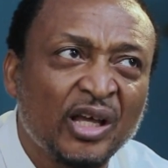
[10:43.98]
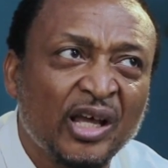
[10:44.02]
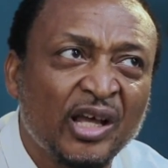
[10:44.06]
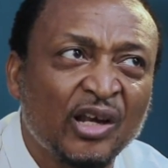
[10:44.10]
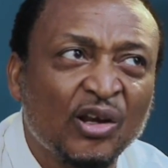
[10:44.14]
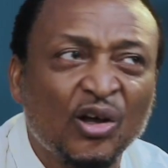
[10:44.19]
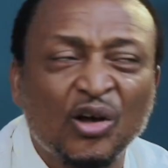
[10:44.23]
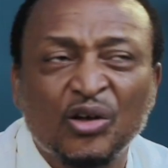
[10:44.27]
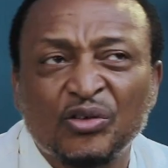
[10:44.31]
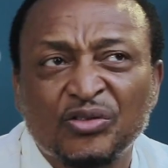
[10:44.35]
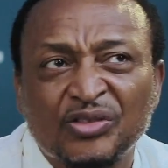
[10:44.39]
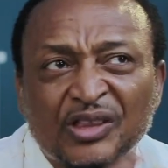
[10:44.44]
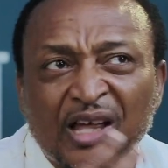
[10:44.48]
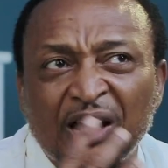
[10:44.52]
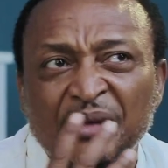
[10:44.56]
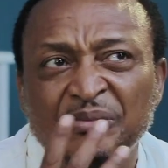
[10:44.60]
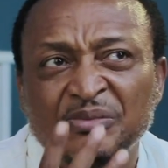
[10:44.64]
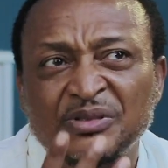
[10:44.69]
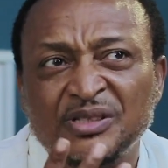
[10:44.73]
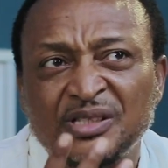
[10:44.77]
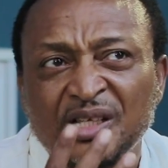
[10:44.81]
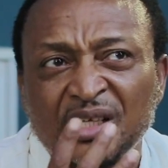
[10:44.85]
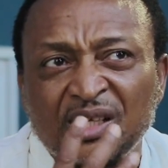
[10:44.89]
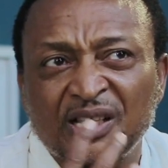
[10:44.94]
A lot of
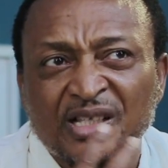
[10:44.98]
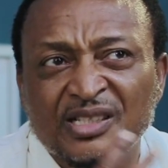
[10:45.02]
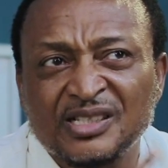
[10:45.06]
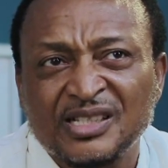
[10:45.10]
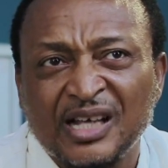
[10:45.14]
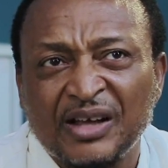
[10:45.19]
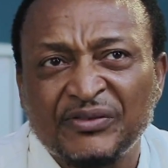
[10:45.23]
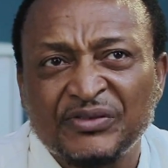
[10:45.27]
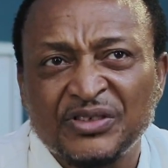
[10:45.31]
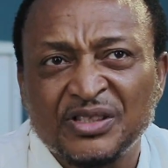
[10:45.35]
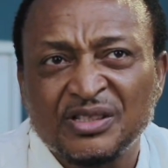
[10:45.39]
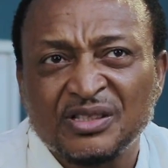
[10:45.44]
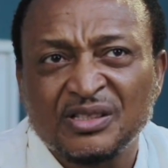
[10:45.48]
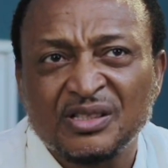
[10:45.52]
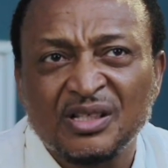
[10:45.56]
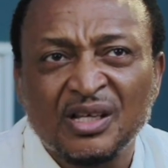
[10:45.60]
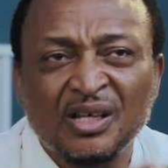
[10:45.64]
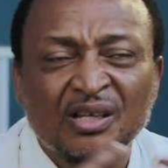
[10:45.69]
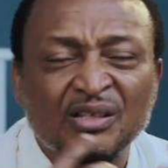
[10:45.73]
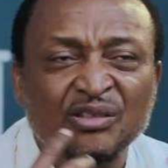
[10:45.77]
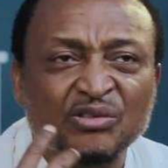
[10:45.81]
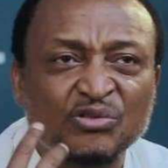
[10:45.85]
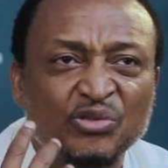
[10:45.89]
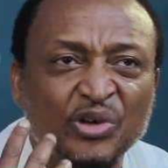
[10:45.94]
times the in-service
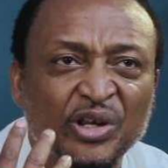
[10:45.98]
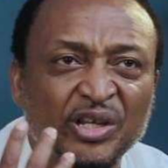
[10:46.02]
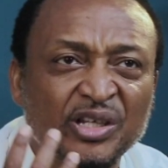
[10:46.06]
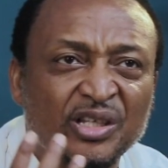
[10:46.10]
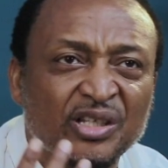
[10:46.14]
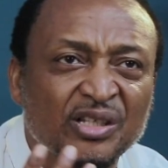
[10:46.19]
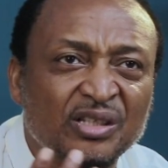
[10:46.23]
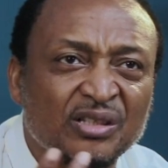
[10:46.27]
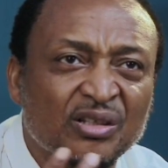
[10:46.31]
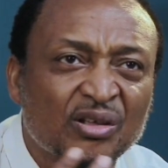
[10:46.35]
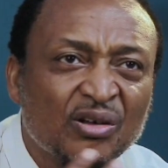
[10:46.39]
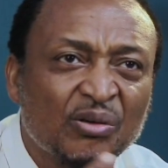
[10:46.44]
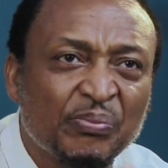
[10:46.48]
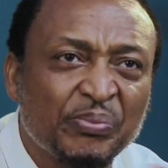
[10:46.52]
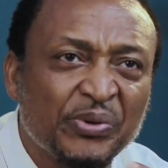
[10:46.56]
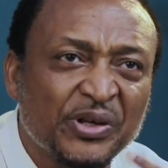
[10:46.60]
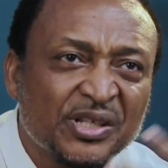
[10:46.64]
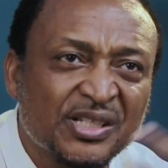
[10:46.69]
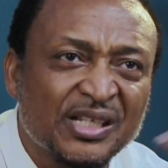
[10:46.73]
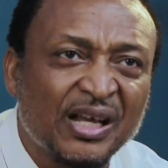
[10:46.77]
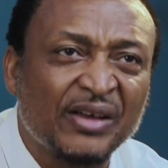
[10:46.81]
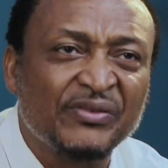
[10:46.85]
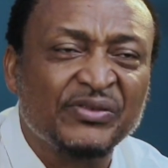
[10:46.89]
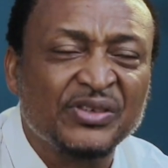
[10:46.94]
training,
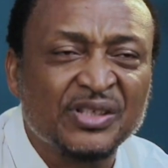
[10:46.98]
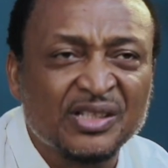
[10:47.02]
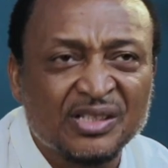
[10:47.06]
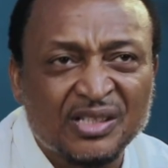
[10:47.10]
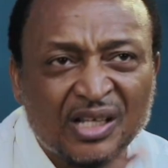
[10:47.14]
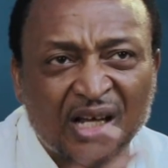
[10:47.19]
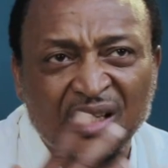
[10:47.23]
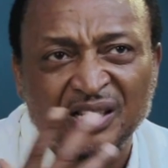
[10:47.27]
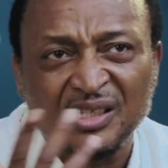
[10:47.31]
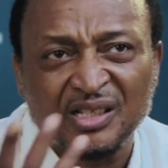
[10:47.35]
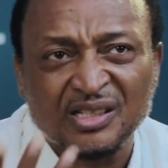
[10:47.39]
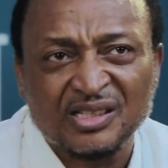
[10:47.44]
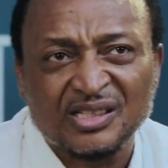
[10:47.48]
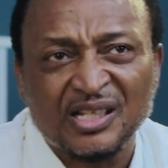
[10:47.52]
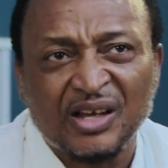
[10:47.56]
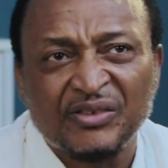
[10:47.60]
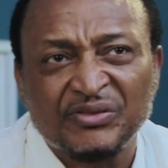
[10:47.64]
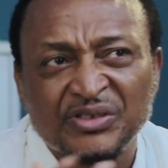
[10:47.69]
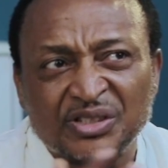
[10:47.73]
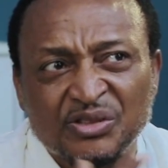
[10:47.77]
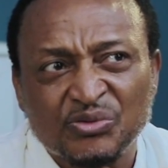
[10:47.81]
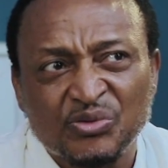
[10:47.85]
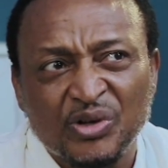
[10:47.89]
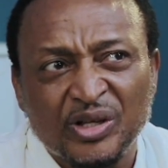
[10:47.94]
pre-service and
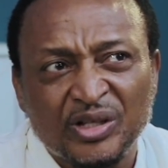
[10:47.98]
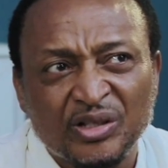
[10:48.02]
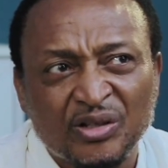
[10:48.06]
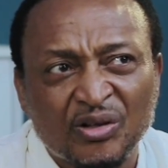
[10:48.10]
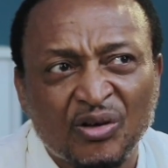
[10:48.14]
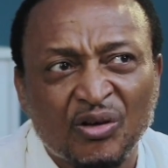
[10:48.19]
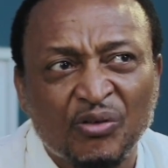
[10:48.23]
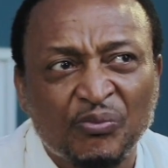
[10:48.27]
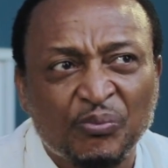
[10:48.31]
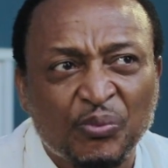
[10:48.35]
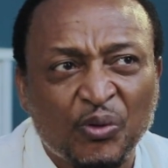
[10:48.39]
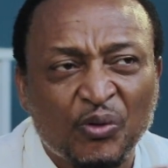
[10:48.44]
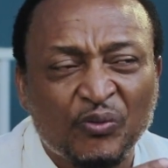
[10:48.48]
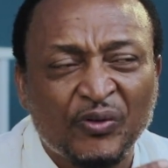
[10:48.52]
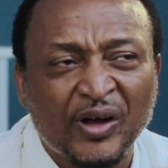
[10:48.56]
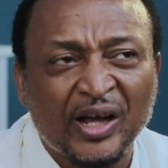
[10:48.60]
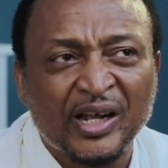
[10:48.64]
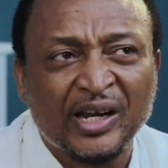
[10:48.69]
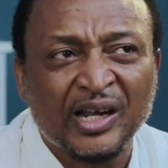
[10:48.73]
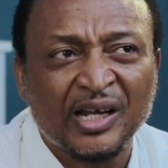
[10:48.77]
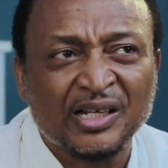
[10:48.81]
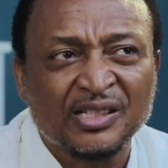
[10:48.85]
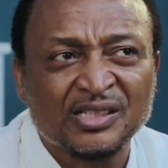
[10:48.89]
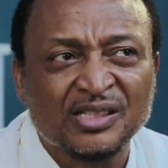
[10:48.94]
in-service training of
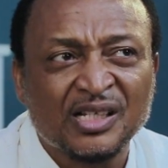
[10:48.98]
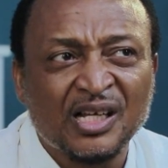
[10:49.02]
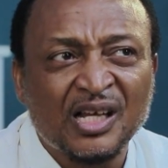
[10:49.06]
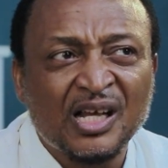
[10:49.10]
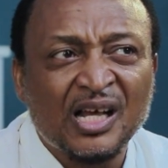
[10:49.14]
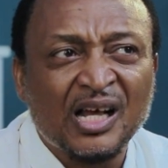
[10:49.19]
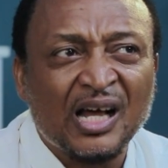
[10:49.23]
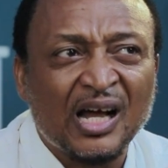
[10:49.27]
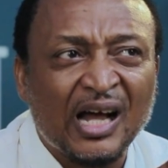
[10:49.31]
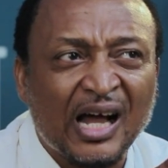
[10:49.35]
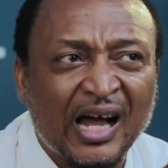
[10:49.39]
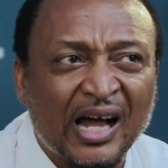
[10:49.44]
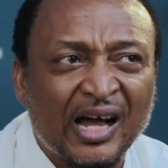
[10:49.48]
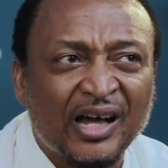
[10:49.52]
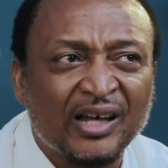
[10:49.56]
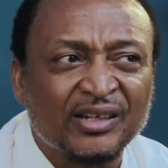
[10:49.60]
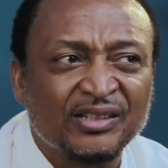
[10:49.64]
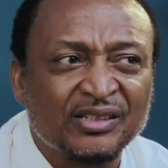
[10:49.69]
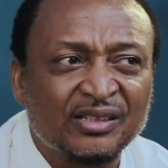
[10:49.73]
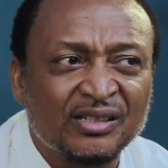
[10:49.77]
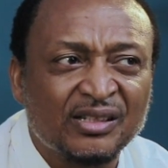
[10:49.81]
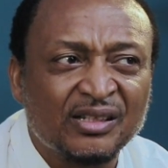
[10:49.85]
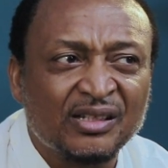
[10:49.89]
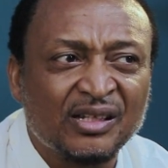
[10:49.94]
providers
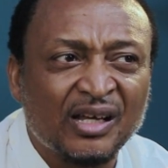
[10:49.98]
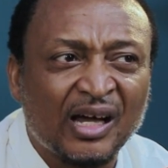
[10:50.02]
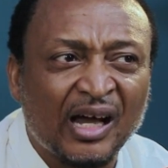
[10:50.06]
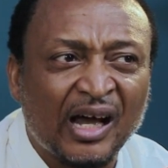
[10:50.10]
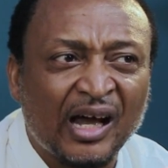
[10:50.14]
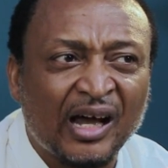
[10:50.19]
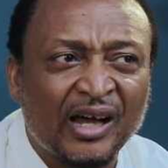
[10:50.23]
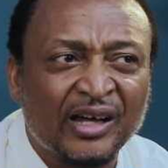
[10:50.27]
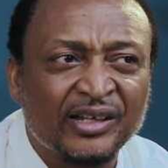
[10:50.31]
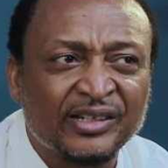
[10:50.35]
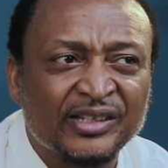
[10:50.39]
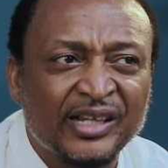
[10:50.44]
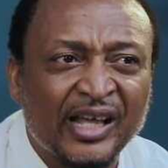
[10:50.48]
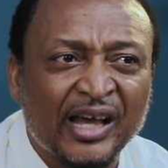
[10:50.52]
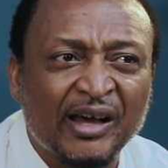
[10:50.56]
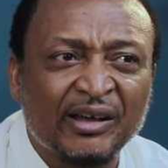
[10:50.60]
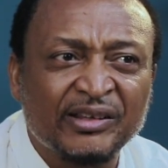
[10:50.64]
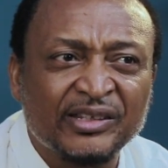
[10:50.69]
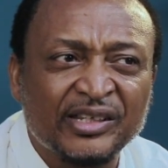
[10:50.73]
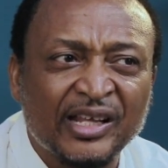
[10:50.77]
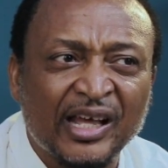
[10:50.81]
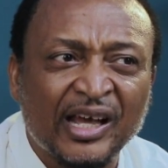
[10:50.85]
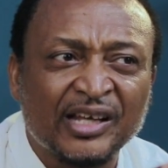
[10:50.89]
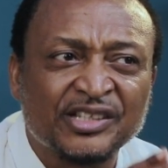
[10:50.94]

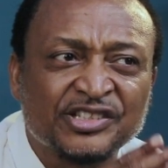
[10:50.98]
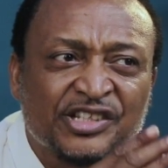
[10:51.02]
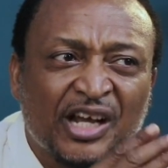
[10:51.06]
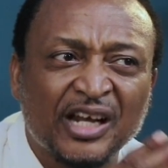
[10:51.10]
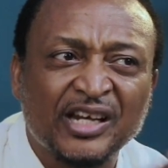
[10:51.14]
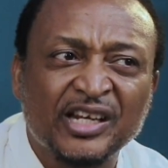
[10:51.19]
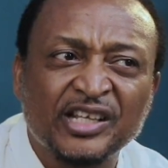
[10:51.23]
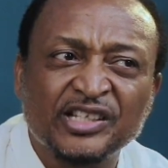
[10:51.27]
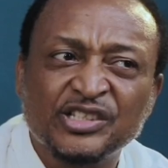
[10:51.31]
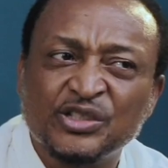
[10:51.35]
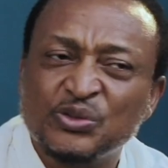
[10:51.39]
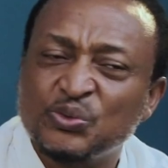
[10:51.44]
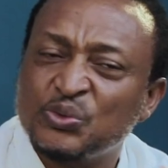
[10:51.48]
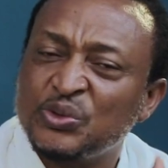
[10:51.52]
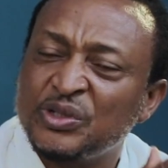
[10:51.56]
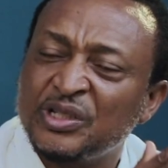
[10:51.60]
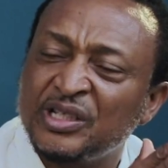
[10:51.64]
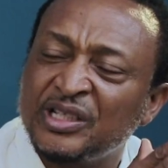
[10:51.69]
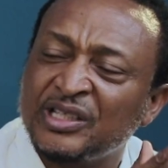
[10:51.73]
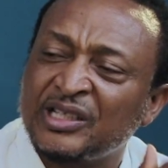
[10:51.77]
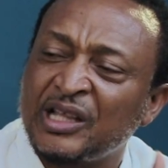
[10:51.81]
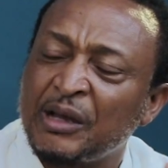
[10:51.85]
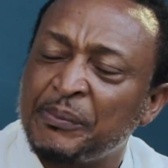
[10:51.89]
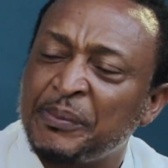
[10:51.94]
they are challenges
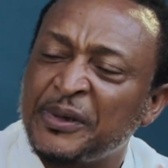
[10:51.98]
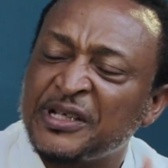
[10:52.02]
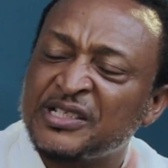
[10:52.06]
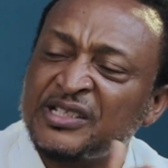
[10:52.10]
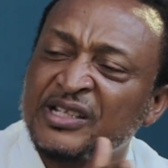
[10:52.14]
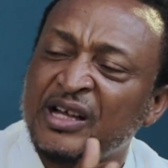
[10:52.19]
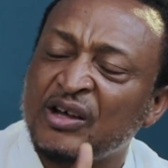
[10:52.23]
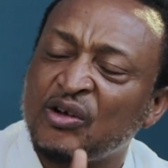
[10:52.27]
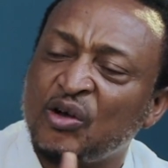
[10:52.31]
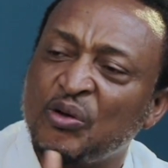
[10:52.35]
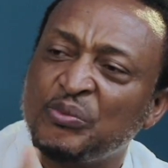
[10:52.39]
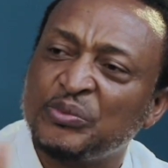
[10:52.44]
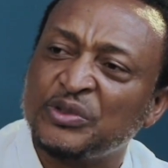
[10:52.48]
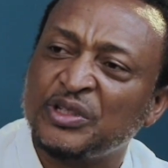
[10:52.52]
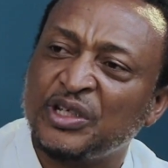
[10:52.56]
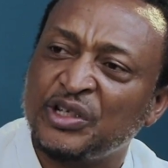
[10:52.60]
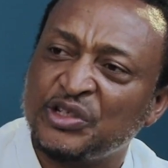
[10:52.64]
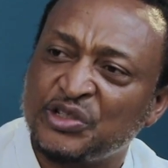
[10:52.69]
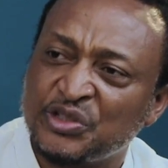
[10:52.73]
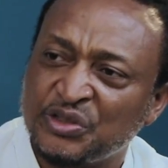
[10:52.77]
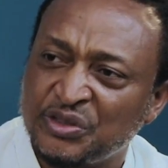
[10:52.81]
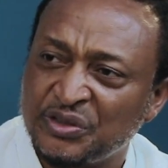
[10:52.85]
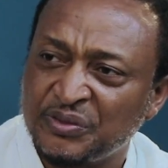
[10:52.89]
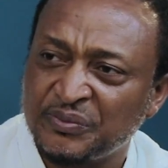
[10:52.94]
with interpersonal
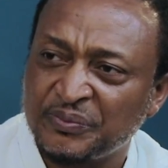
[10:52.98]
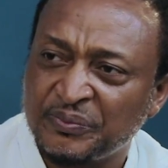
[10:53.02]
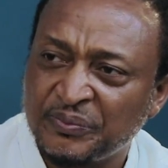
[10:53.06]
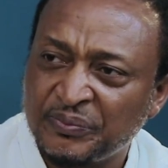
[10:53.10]
communication.